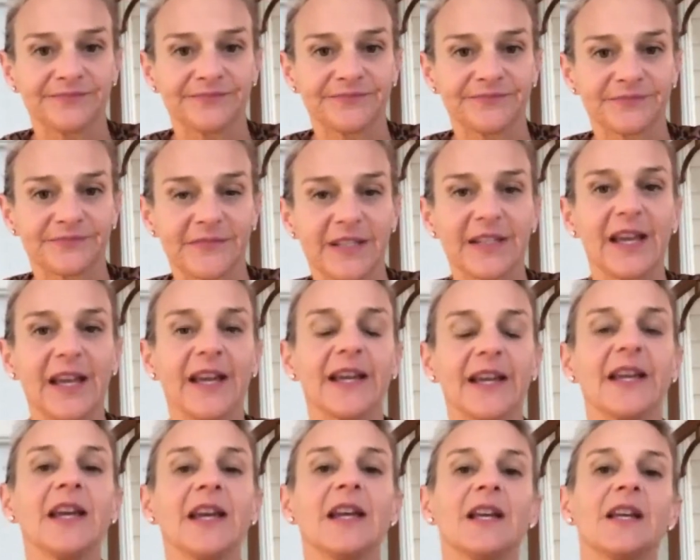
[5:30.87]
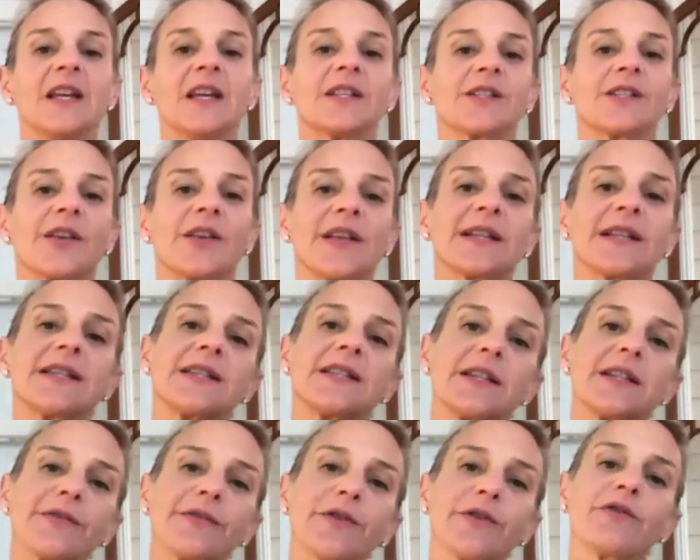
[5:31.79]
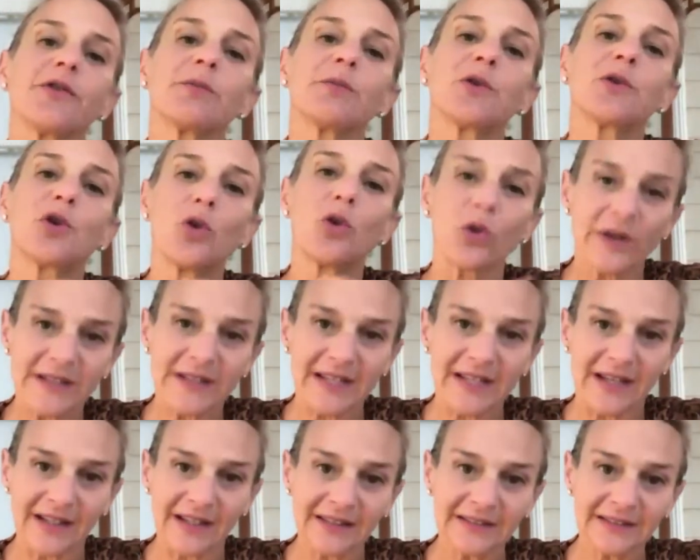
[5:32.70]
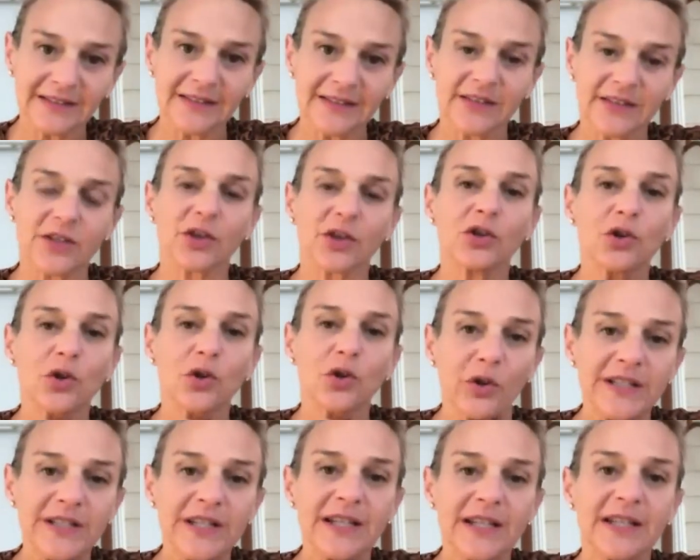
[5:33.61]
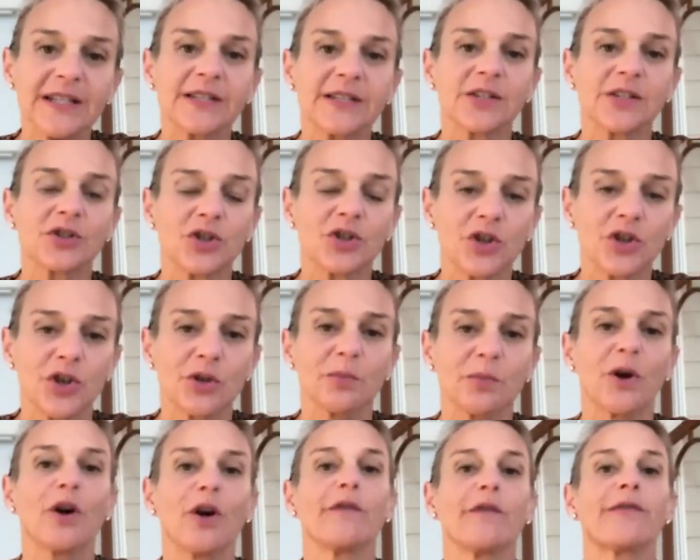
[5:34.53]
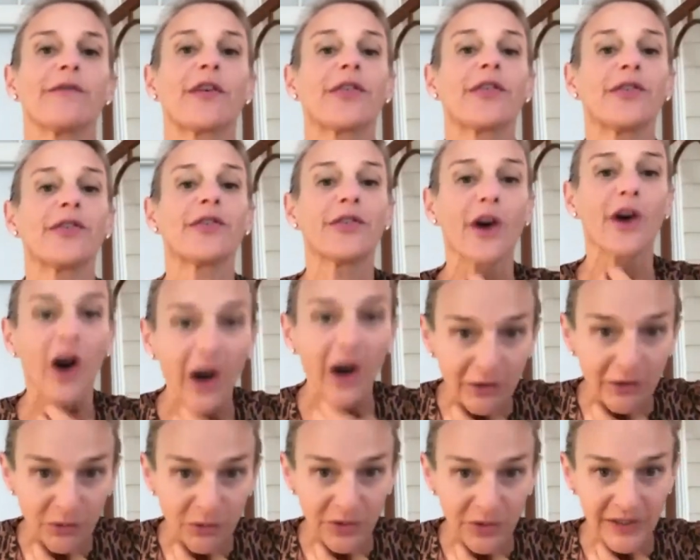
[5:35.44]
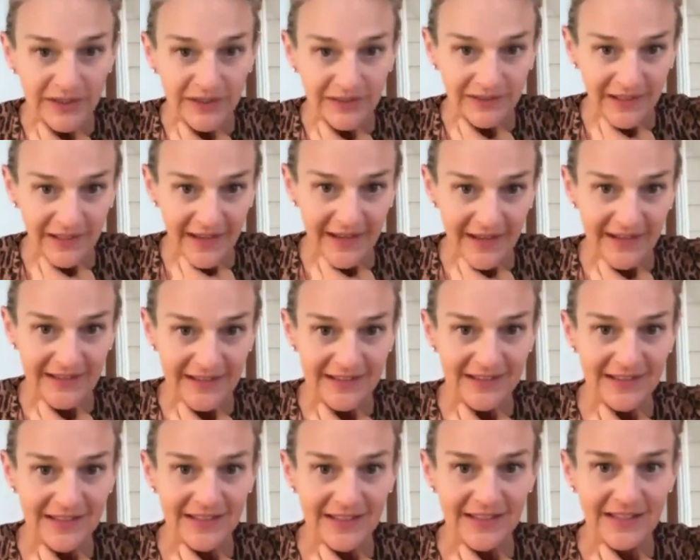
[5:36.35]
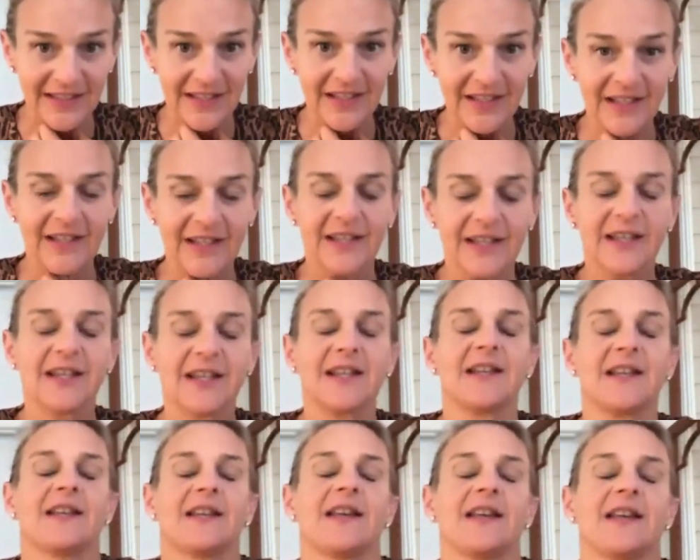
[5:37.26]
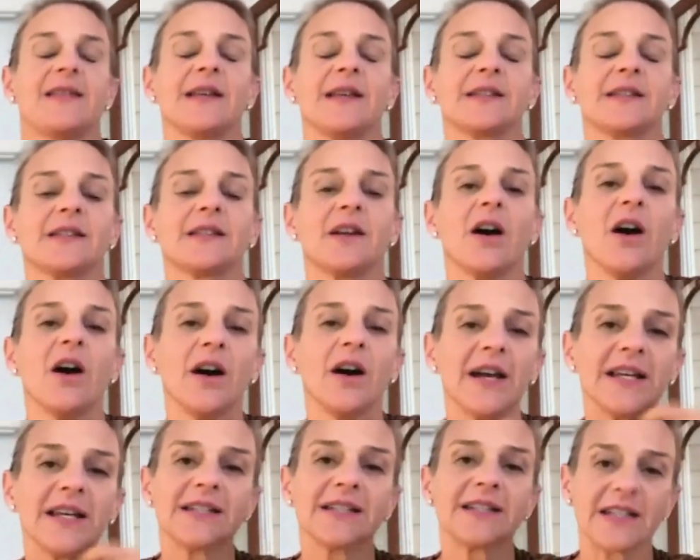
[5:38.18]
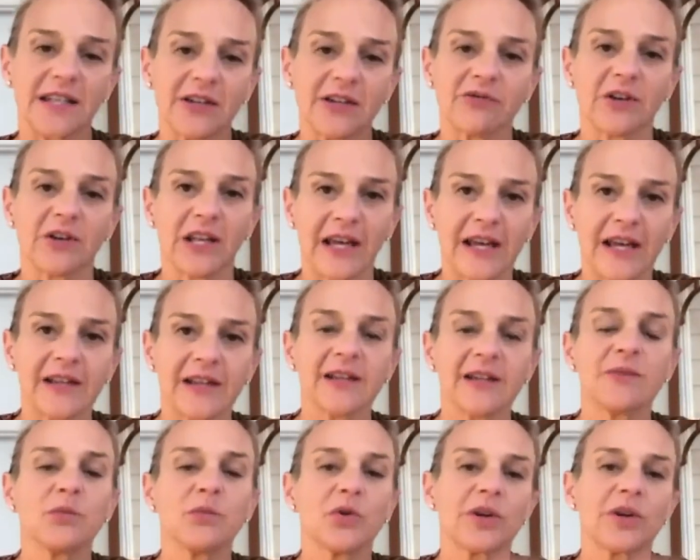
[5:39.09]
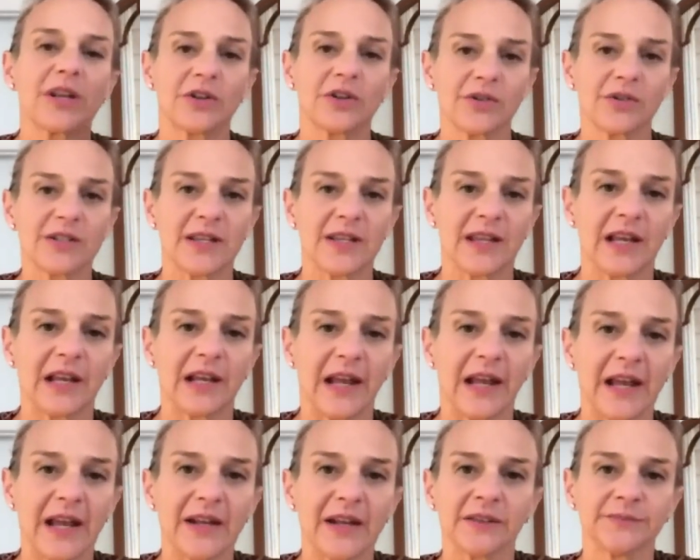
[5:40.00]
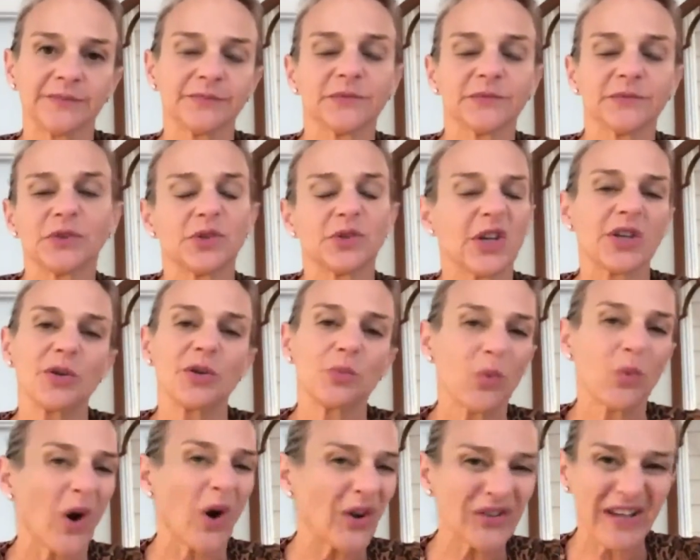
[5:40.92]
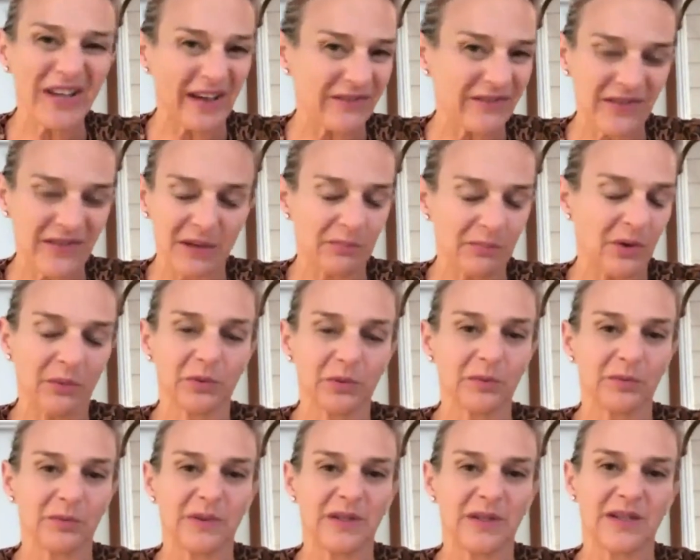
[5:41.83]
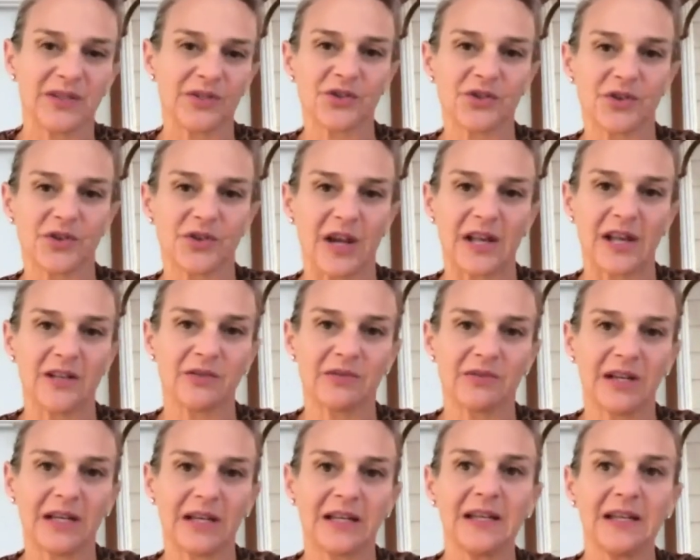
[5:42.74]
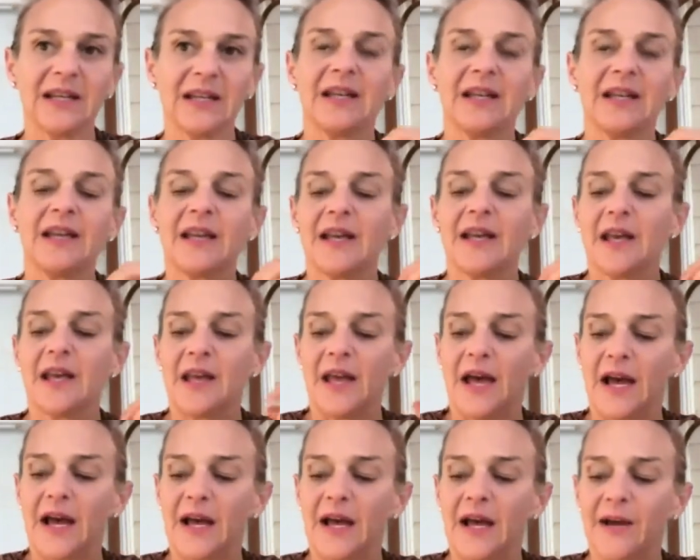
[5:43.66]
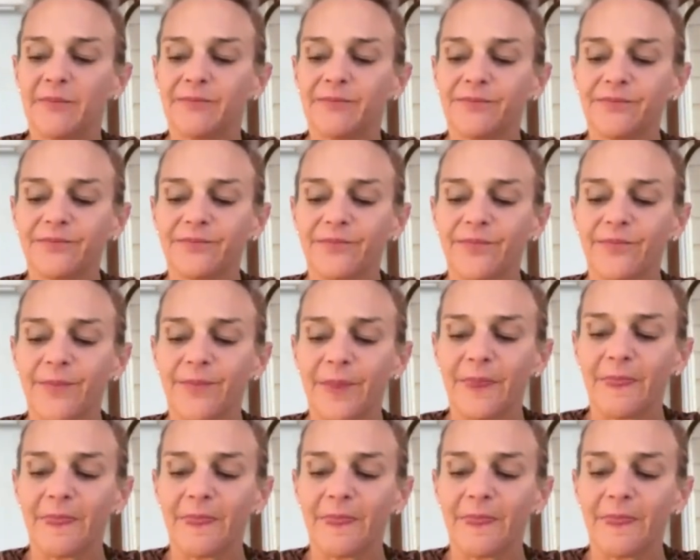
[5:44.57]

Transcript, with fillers: Okay, so that's mm-hmm. different from goiter. So, goiter is a tumor of the thyroid gland, and that's iodine related. We'll get onto that later, although you won't okay. have that problem in Australia, really. Um, okay.